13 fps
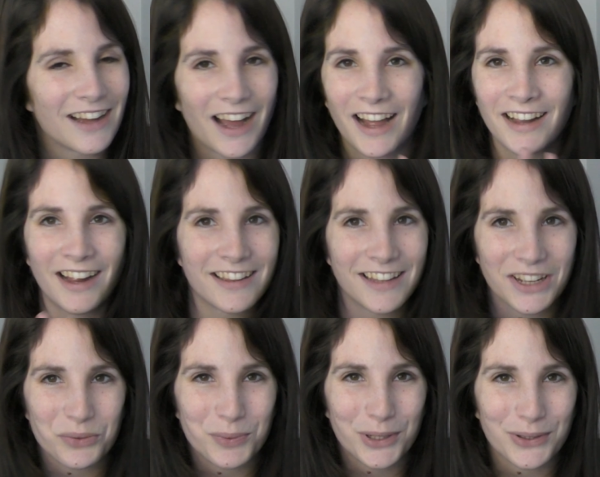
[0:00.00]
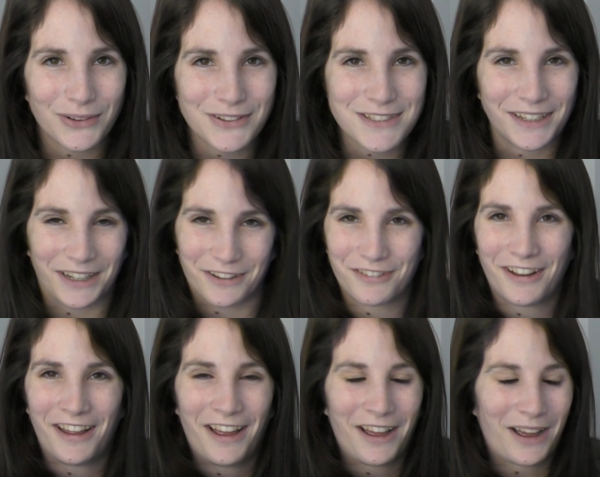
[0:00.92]
I, I think it'll be close enough.
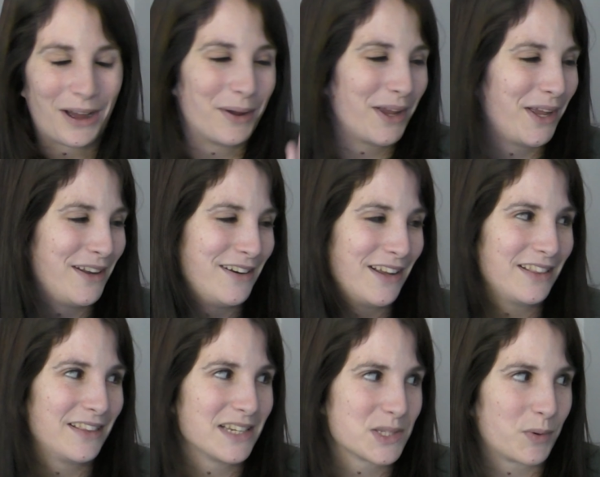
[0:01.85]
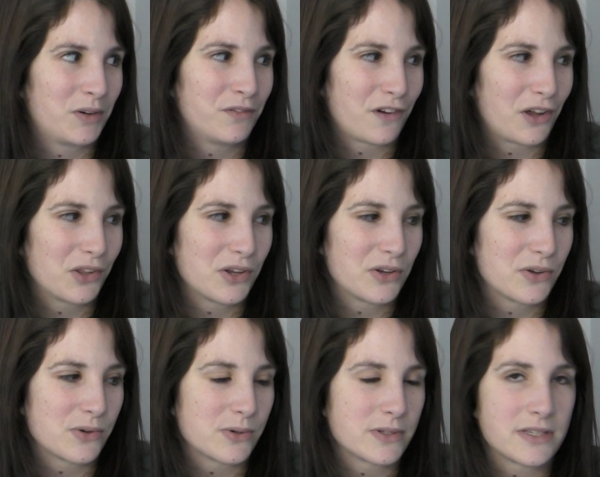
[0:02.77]
Uh, and this one
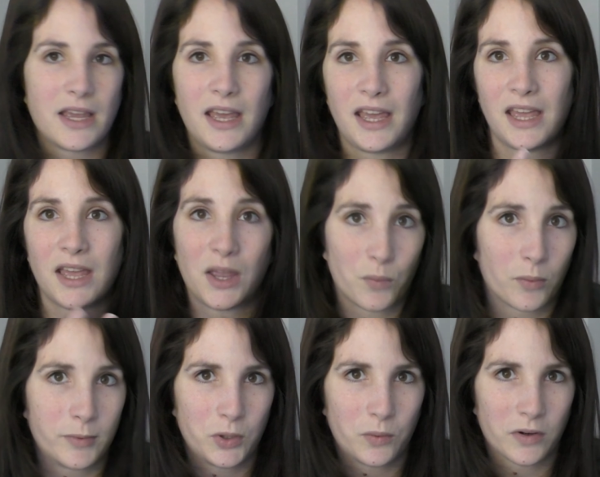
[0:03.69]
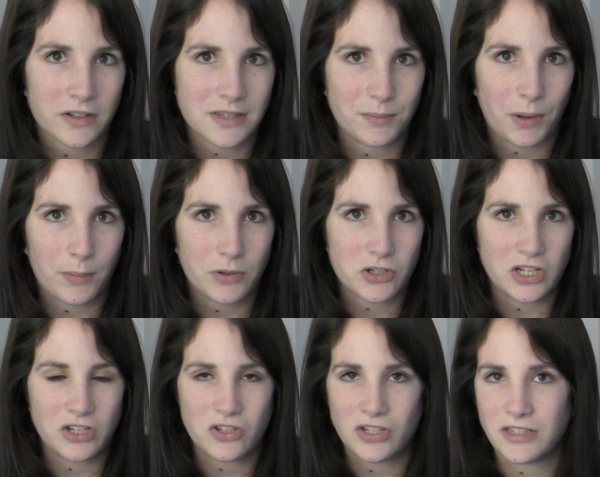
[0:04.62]
follows a, a woman who works in
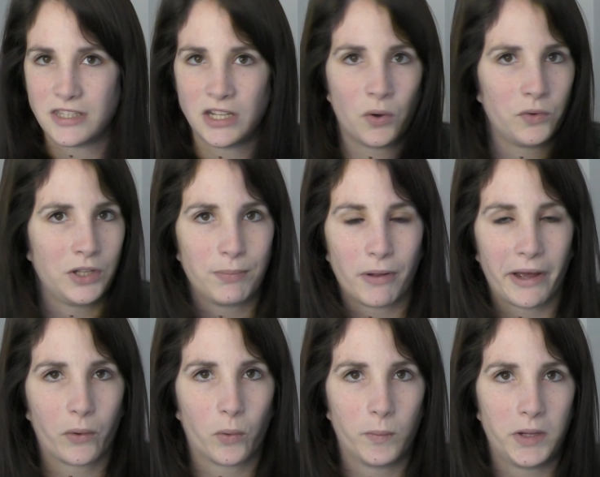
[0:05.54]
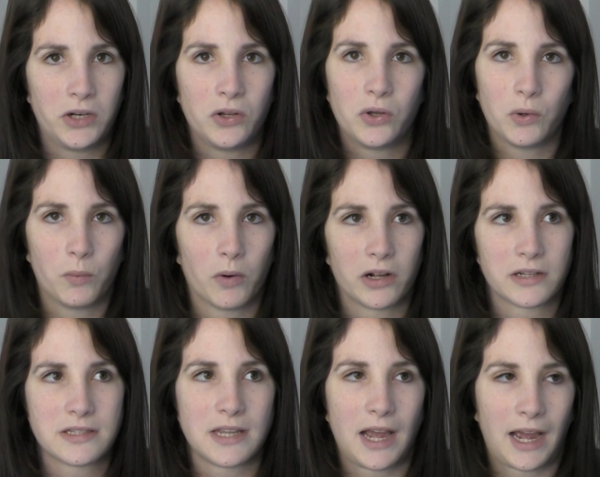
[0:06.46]
publishing. She's the only Black woman who
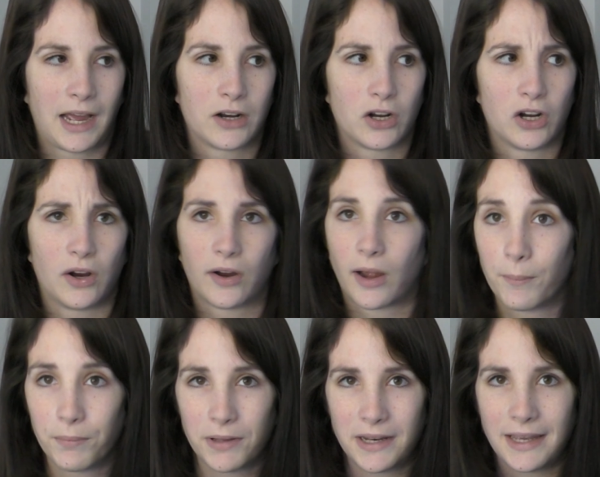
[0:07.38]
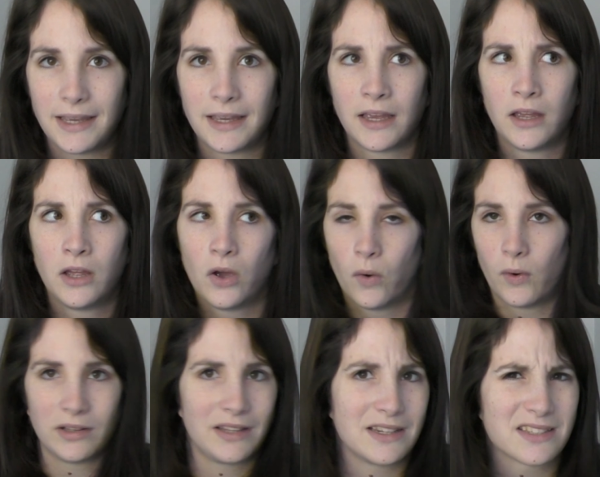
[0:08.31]
works at her company, or
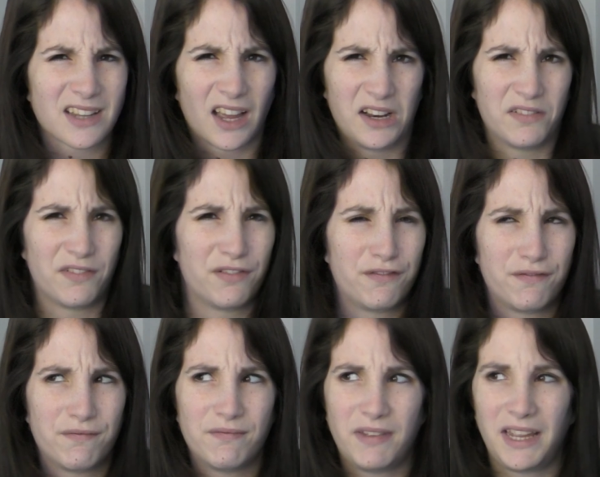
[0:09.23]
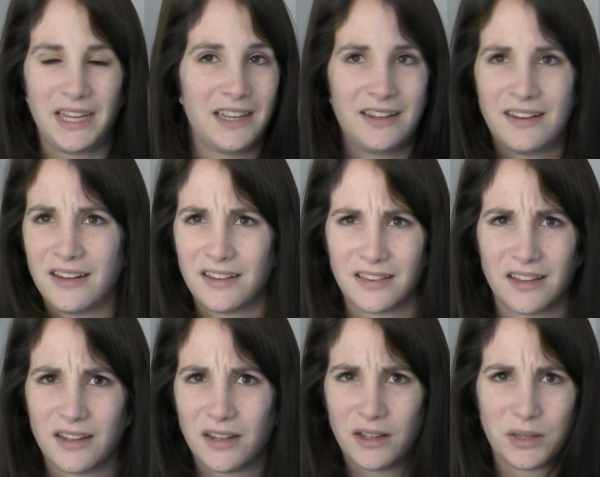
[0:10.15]
at least kind of in
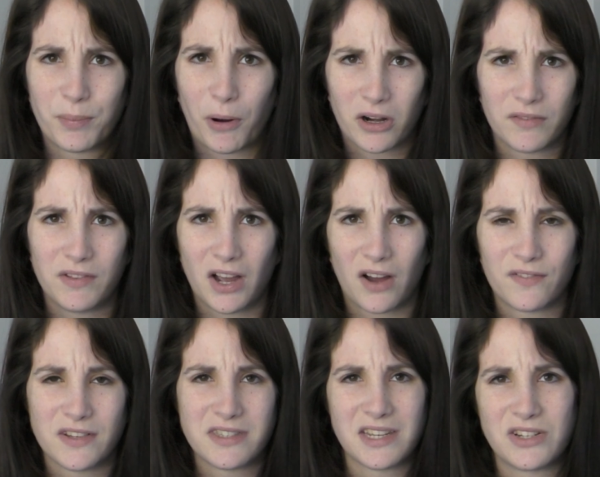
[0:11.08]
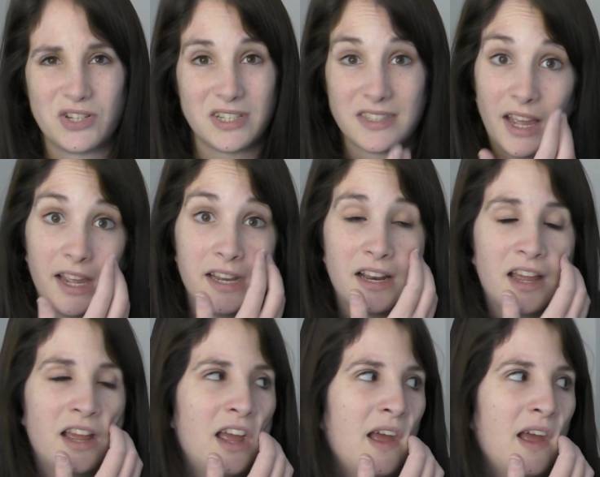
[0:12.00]
the, the part of the office that she's in.